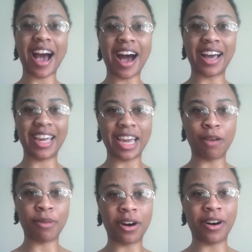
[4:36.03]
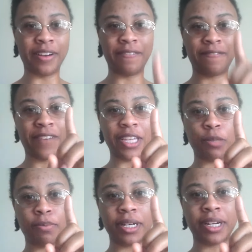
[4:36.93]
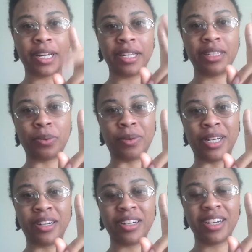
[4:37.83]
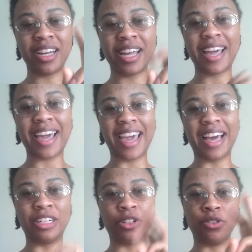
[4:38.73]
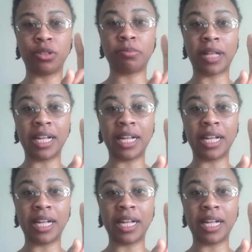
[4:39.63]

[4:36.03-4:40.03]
I am on Facebook, Twitter, and Google+.